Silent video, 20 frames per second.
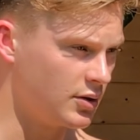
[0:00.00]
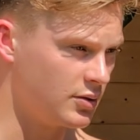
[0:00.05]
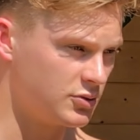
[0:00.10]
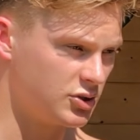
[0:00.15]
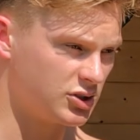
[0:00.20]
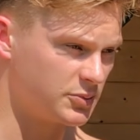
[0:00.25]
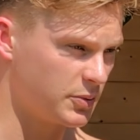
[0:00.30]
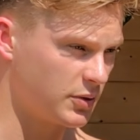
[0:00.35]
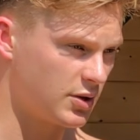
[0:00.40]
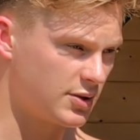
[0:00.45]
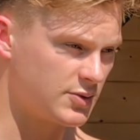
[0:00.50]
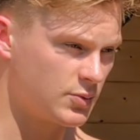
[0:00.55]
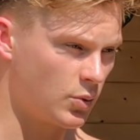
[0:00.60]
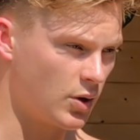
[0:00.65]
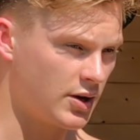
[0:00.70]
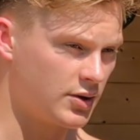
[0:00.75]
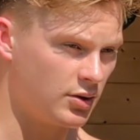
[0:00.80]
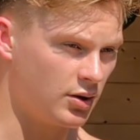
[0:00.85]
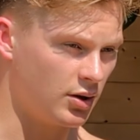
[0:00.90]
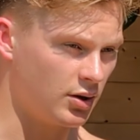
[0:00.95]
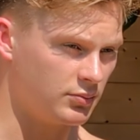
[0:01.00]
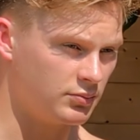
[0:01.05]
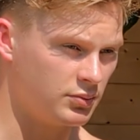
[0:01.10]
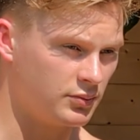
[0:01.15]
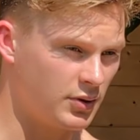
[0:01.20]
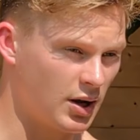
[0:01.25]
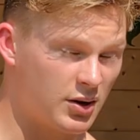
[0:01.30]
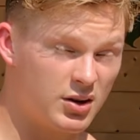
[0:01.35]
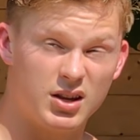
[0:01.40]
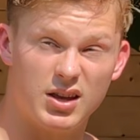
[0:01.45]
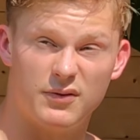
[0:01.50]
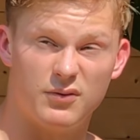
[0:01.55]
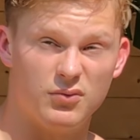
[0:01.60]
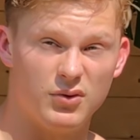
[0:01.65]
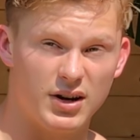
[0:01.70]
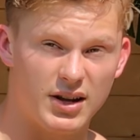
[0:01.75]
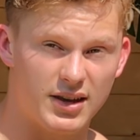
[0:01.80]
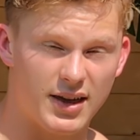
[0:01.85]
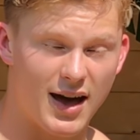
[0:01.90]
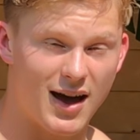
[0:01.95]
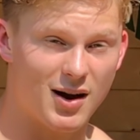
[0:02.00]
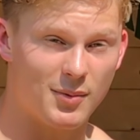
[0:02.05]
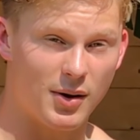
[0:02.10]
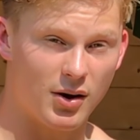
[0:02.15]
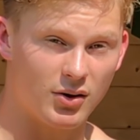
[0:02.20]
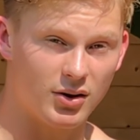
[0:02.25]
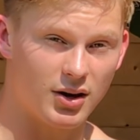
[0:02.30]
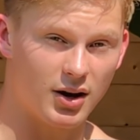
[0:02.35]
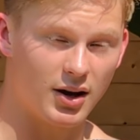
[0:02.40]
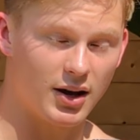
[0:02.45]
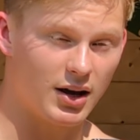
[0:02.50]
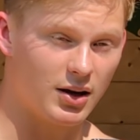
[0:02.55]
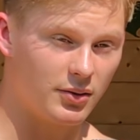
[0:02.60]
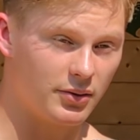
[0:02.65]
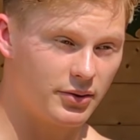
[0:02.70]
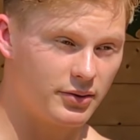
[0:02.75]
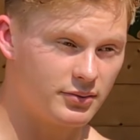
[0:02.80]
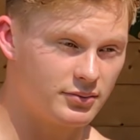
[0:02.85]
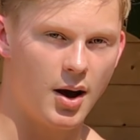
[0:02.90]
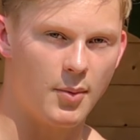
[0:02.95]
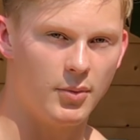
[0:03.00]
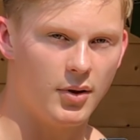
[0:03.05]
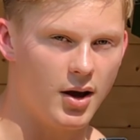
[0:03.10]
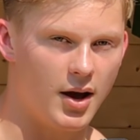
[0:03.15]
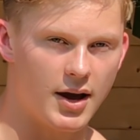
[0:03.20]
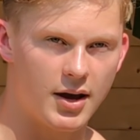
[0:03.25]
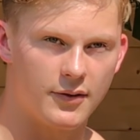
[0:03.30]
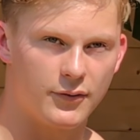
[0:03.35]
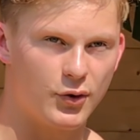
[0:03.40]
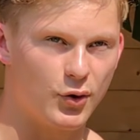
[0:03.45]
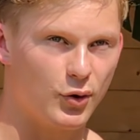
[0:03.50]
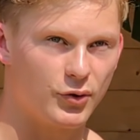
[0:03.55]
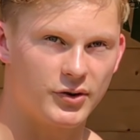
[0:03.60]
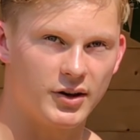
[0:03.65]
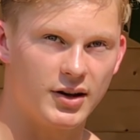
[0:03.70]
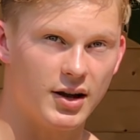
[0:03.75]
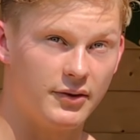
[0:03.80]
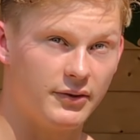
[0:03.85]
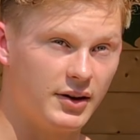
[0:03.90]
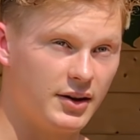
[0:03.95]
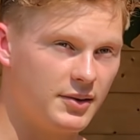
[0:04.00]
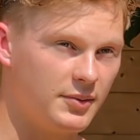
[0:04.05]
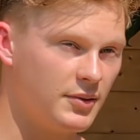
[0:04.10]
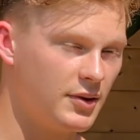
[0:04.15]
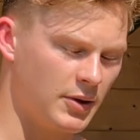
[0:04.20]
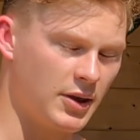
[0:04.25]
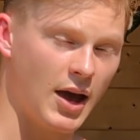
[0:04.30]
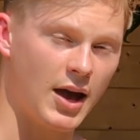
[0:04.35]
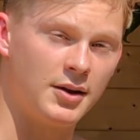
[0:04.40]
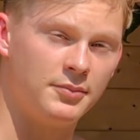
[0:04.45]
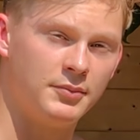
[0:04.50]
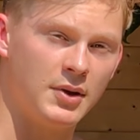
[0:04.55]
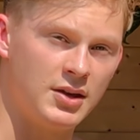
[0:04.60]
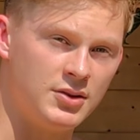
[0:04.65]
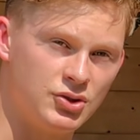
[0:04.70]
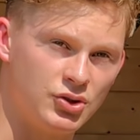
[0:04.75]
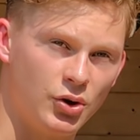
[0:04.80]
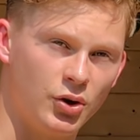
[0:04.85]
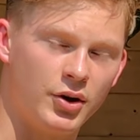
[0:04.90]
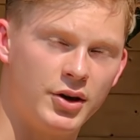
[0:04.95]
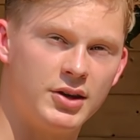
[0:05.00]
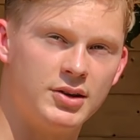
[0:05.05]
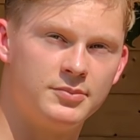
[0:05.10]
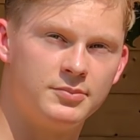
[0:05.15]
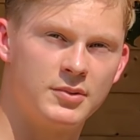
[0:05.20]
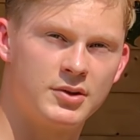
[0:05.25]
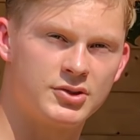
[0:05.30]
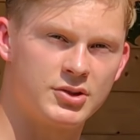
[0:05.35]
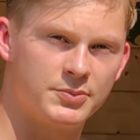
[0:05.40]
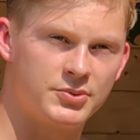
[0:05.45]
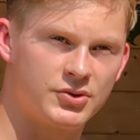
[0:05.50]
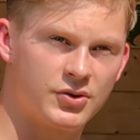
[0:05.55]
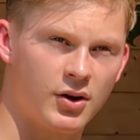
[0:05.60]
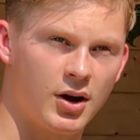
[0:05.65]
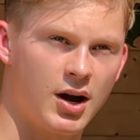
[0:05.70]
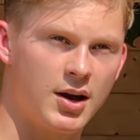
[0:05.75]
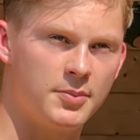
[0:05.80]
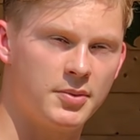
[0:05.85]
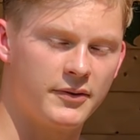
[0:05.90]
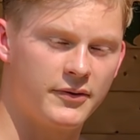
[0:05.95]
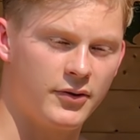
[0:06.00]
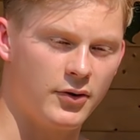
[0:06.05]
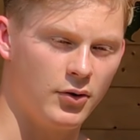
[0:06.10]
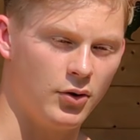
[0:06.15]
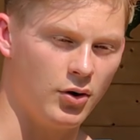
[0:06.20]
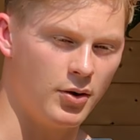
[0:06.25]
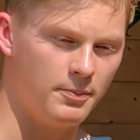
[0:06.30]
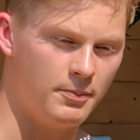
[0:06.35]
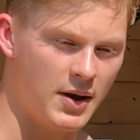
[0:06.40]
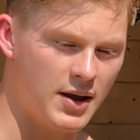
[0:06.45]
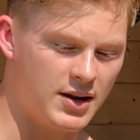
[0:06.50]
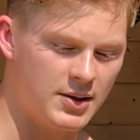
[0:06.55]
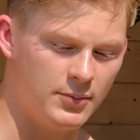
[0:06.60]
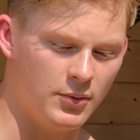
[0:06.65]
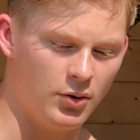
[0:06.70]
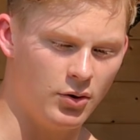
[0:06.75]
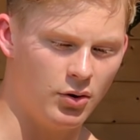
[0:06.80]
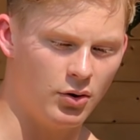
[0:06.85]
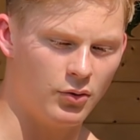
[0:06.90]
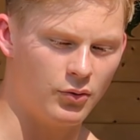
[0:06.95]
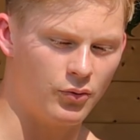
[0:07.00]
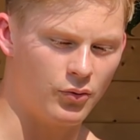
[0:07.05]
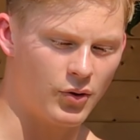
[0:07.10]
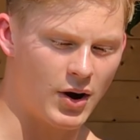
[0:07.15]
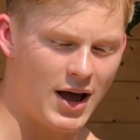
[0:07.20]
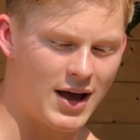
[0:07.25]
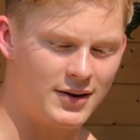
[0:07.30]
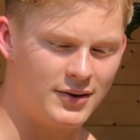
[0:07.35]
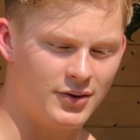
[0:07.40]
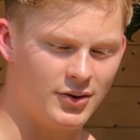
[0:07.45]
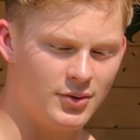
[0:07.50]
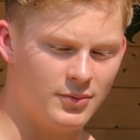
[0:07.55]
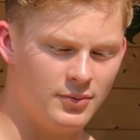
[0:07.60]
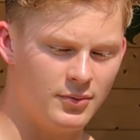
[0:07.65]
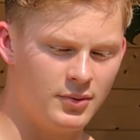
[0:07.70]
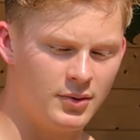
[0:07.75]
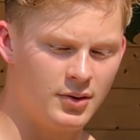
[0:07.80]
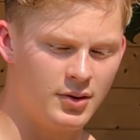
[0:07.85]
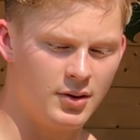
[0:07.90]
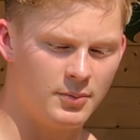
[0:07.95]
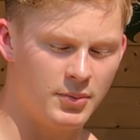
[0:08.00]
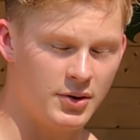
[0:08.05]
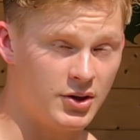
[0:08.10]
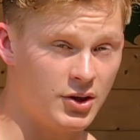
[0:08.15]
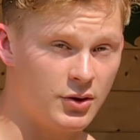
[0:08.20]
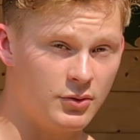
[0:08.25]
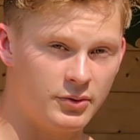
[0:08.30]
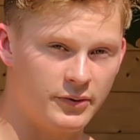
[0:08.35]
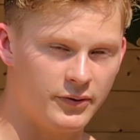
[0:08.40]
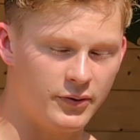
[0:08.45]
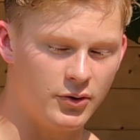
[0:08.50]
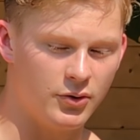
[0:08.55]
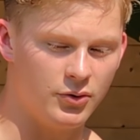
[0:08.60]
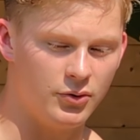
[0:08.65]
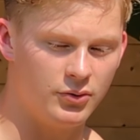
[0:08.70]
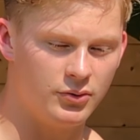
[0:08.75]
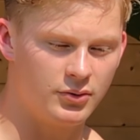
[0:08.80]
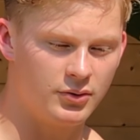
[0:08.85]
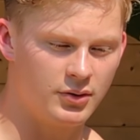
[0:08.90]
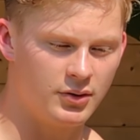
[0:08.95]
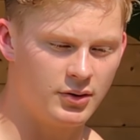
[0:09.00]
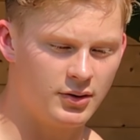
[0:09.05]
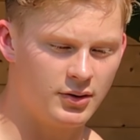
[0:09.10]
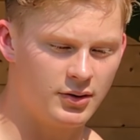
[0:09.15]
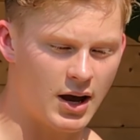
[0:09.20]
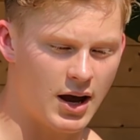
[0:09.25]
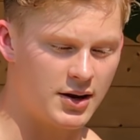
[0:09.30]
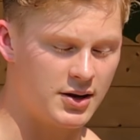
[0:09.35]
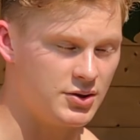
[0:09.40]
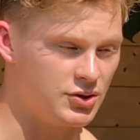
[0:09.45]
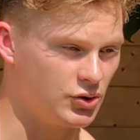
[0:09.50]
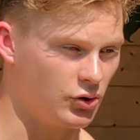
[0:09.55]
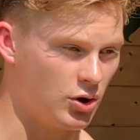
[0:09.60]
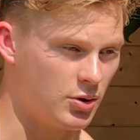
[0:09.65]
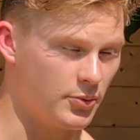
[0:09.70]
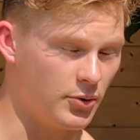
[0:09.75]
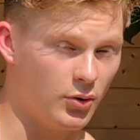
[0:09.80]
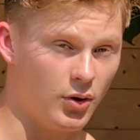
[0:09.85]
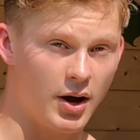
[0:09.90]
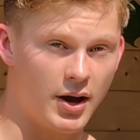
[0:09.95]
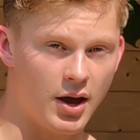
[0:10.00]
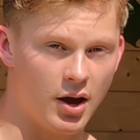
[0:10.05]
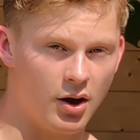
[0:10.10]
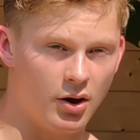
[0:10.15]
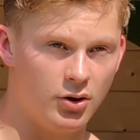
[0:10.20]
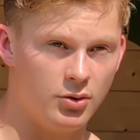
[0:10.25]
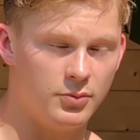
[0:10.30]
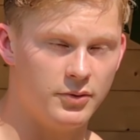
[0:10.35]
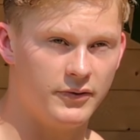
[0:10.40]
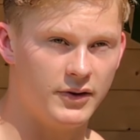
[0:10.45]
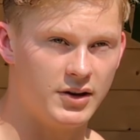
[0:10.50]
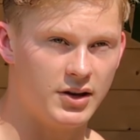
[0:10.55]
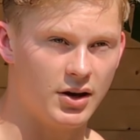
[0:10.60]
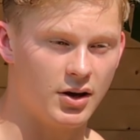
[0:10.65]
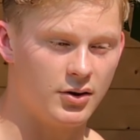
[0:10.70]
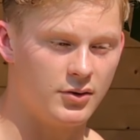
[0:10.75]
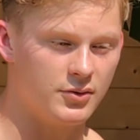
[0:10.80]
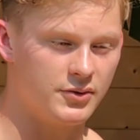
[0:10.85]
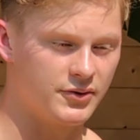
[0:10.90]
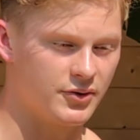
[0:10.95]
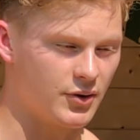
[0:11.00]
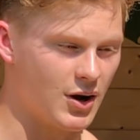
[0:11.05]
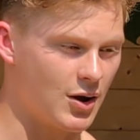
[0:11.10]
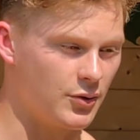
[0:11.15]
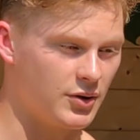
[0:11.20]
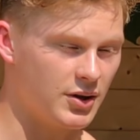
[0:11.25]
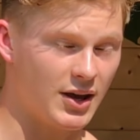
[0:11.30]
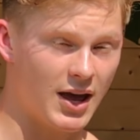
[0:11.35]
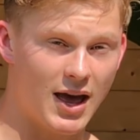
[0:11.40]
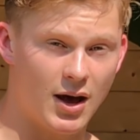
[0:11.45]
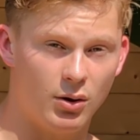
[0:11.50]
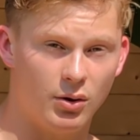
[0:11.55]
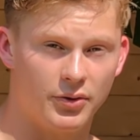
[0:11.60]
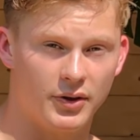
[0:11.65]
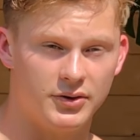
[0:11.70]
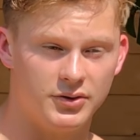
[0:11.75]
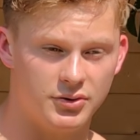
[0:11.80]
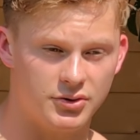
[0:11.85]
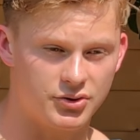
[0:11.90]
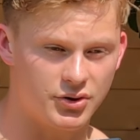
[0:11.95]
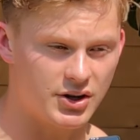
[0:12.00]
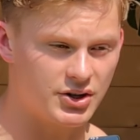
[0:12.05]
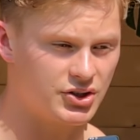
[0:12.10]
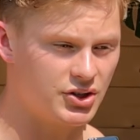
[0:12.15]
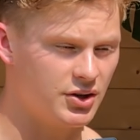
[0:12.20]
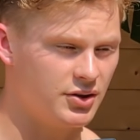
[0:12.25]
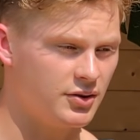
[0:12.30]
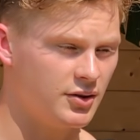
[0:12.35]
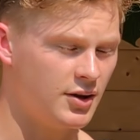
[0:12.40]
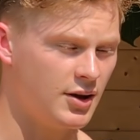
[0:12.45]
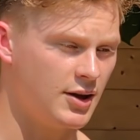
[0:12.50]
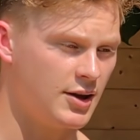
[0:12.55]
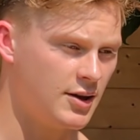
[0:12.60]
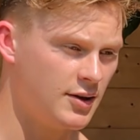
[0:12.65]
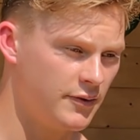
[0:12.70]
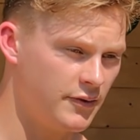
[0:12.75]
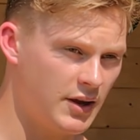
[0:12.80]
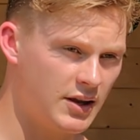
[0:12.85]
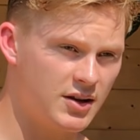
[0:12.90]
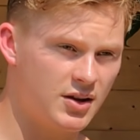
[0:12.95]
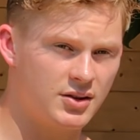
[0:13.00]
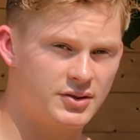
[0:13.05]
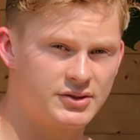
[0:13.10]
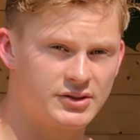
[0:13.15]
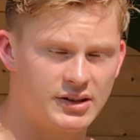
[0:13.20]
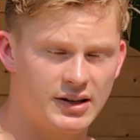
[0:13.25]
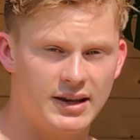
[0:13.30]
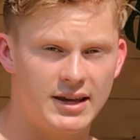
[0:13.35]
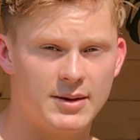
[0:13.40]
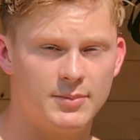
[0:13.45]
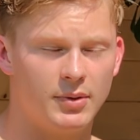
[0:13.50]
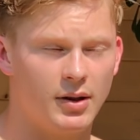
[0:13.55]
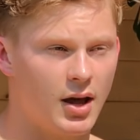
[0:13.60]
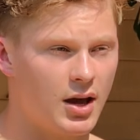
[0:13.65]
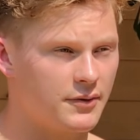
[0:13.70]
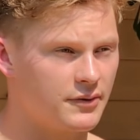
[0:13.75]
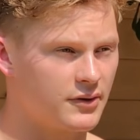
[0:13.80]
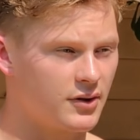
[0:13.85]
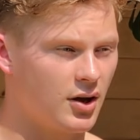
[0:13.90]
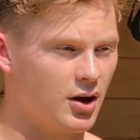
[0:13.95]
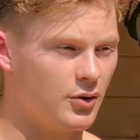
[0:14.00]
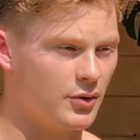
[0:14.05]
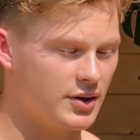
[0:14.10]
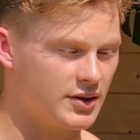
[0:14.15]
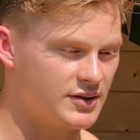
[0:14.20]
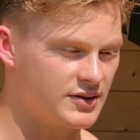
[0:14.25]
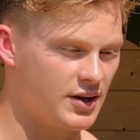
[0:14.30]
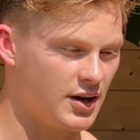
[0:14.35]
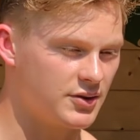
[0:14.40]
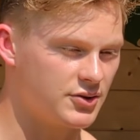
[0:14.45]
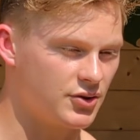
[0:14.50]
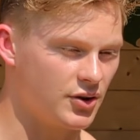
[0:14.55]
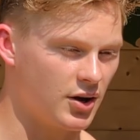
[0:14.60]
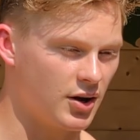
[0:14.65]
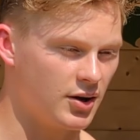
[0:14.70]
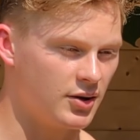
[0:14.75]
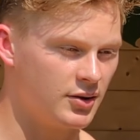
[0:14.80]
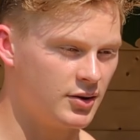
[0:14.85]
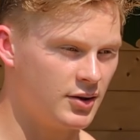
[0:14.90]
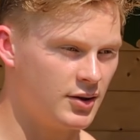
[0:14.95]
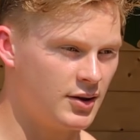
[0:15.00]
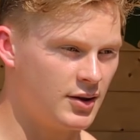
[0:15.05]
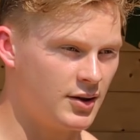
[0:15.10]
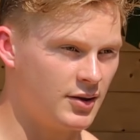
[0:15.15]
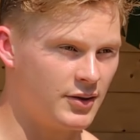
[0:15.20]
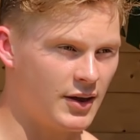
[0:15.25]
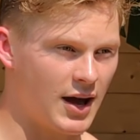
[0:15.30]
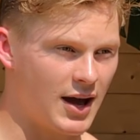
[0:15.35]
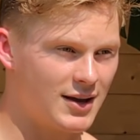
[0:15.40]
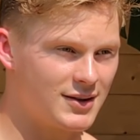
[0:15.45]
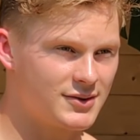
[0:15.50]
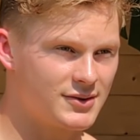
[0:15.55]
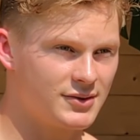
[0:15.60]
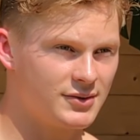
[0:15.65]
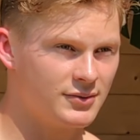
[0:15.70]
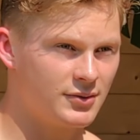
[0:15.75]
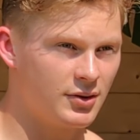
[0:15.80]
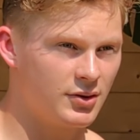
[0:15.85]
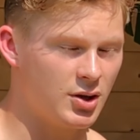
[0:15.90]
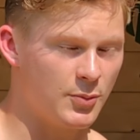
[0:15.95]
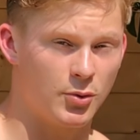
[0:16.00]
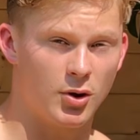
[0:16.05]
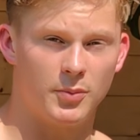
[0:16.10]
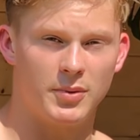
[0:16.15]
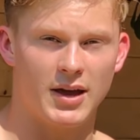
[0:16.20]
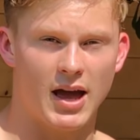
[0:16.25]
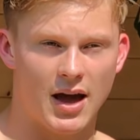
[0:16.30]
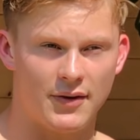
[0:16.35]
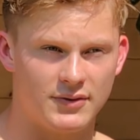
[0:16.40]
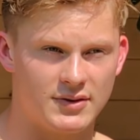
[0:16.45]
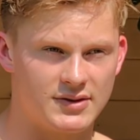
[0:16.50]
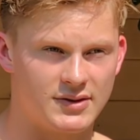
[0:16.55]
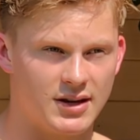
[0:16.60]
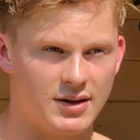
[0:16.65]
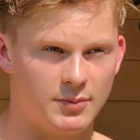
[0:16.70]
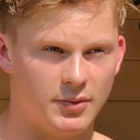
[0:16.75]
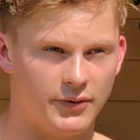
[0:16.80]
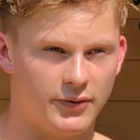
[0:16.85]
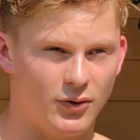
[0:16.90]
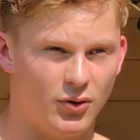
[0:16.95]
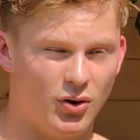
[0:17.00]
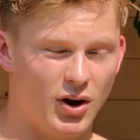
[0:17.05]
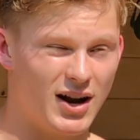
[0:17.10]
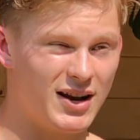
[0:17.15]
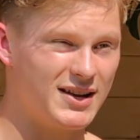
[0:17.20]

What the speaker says: Just because, why not? I don't even really care about gut health. I'm lying, of course I love it. But yeah, enjoy, subscribe for many more random but useful and enjoyable, I hope, videos surrounding health and nutrition, fitness, sleep, lifestyle, etc. that you probably haven't seen before.